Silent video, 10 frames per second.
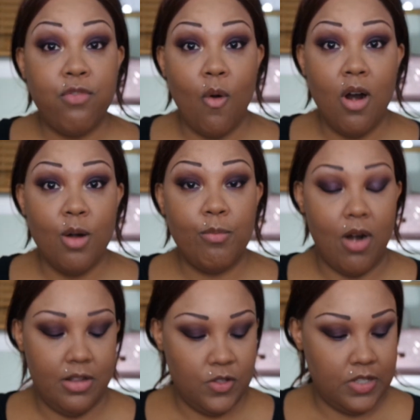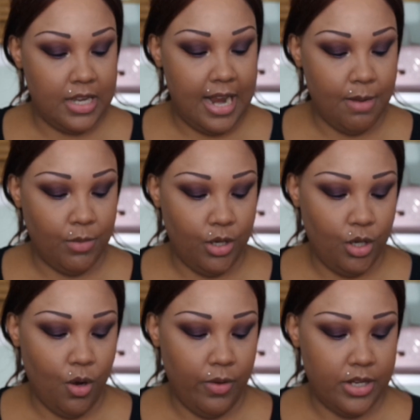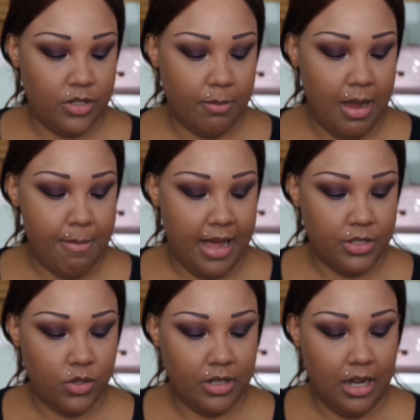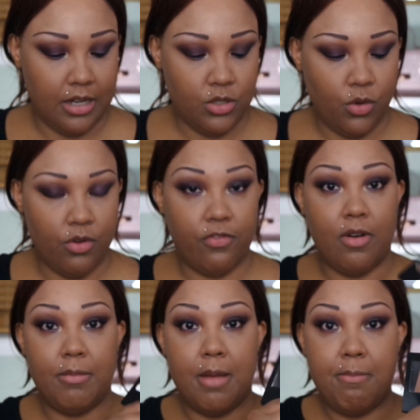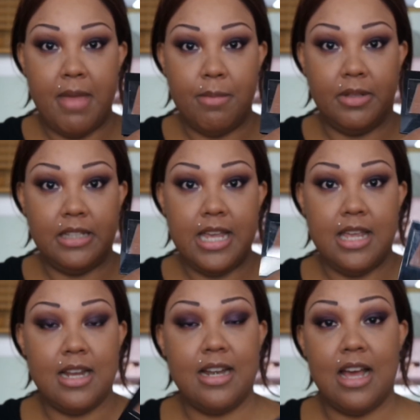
For bronzer today, I'm going to go into my Master Contour from Maybelline.